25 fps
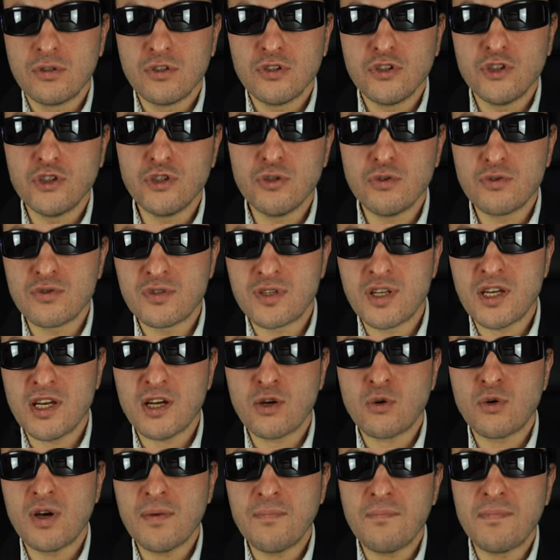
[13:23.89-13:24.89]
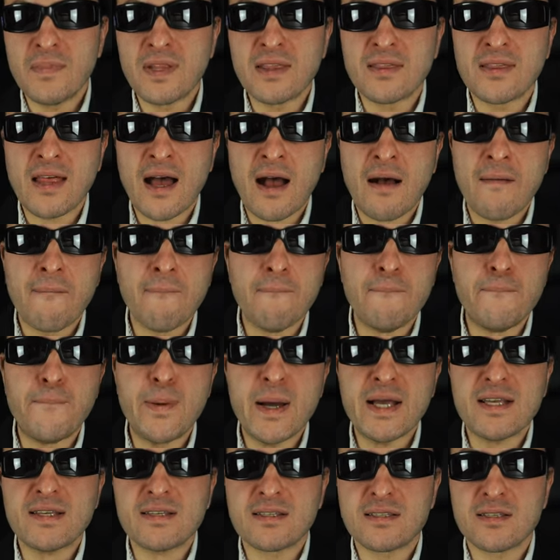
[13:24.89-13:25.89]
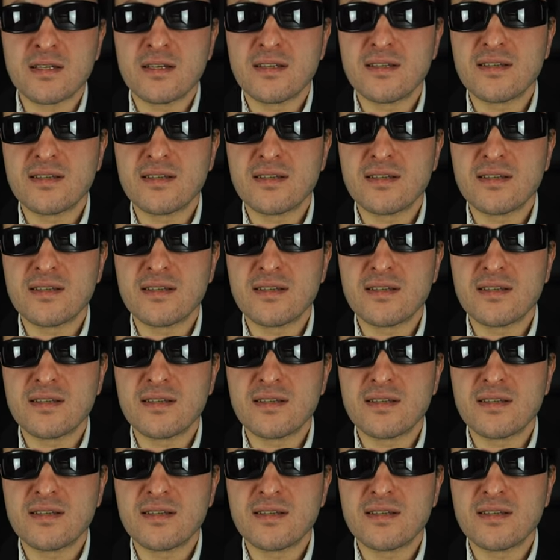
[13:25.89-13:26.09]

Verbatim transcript: use the equipment that best